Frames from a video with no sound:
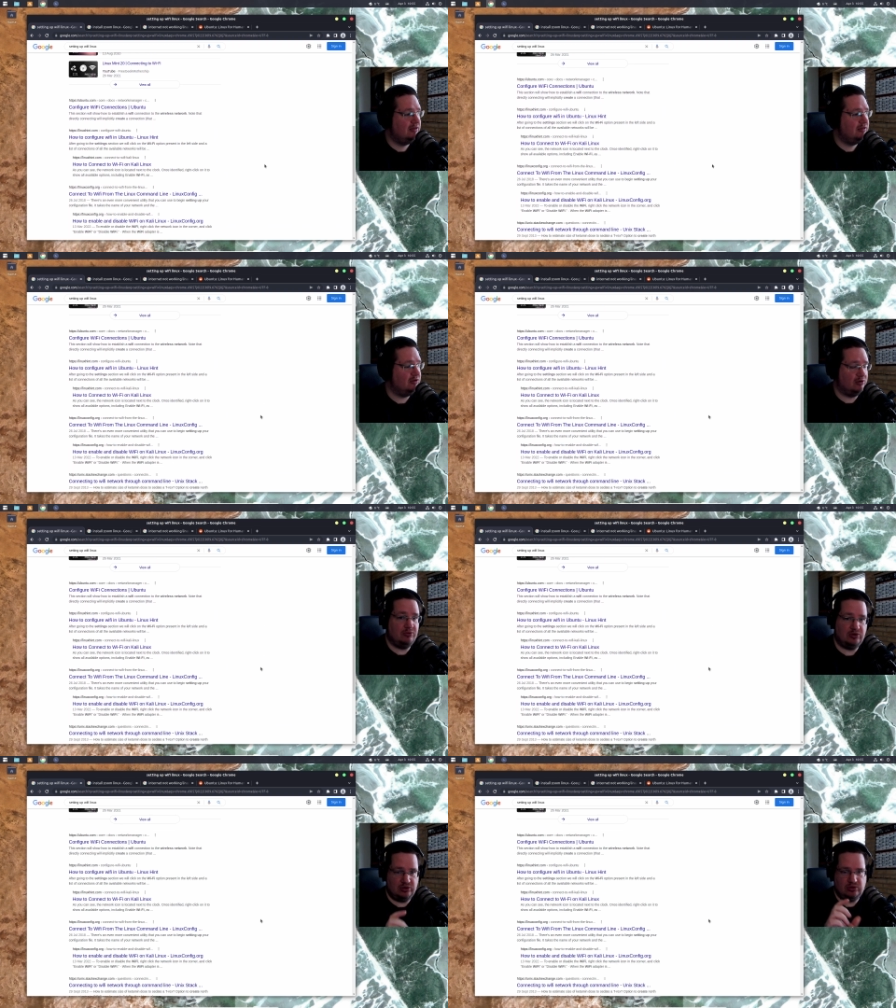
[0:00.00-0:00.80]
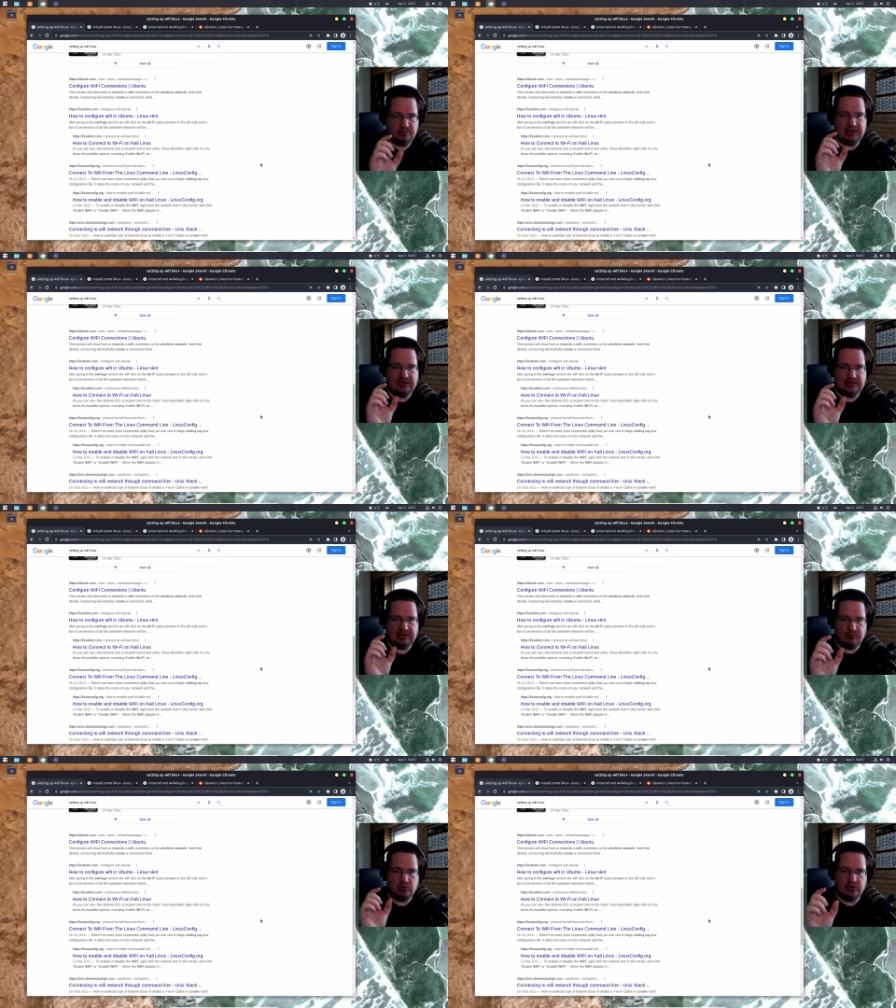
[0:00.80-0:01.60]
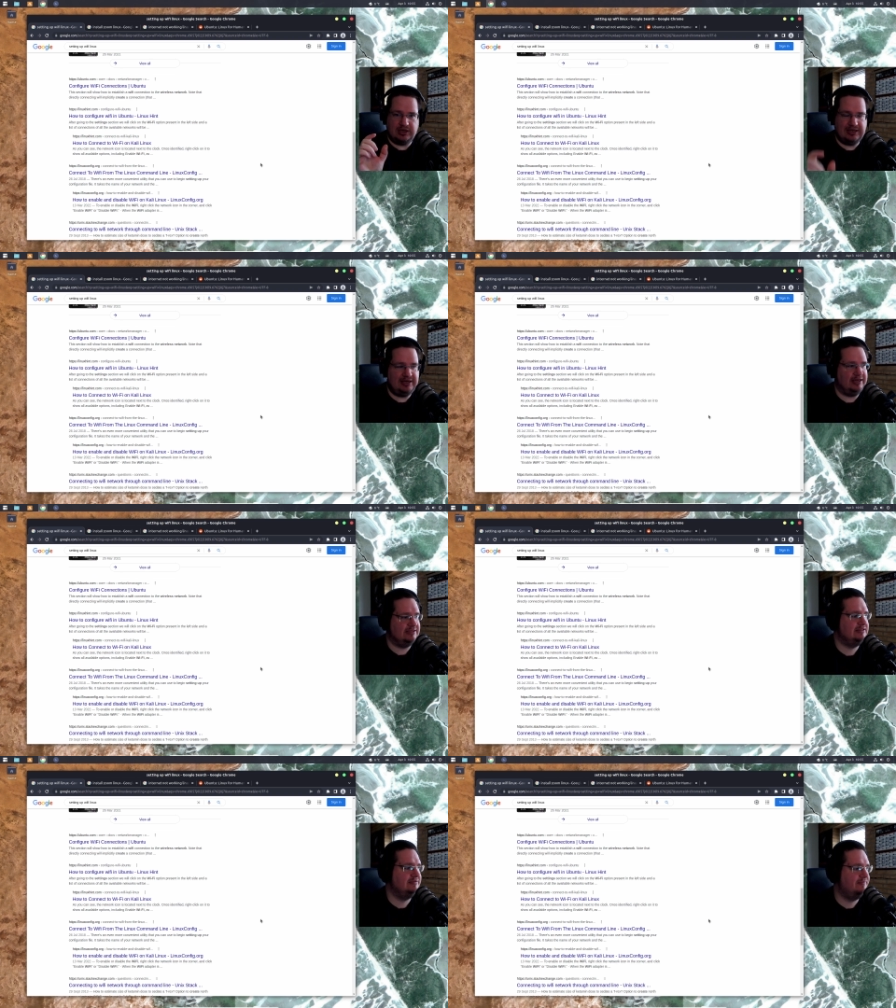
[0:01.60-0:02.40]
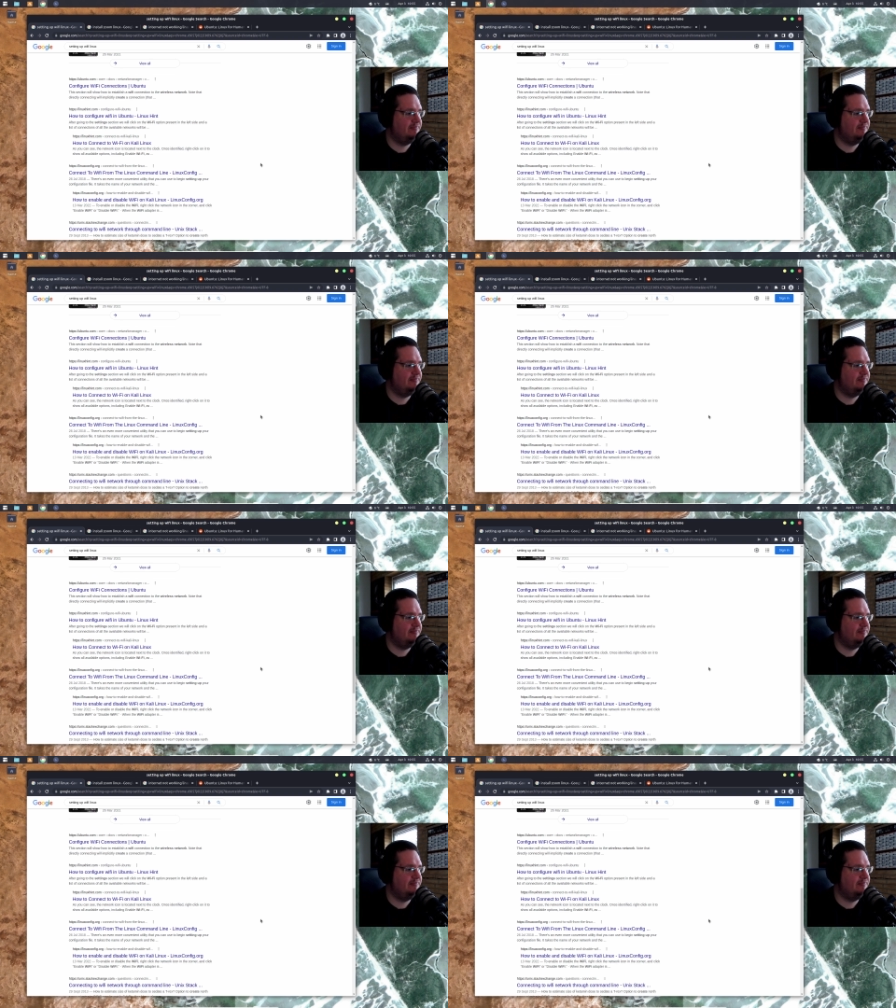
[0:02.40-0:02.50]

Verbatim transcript: You know, meaning the word Linux.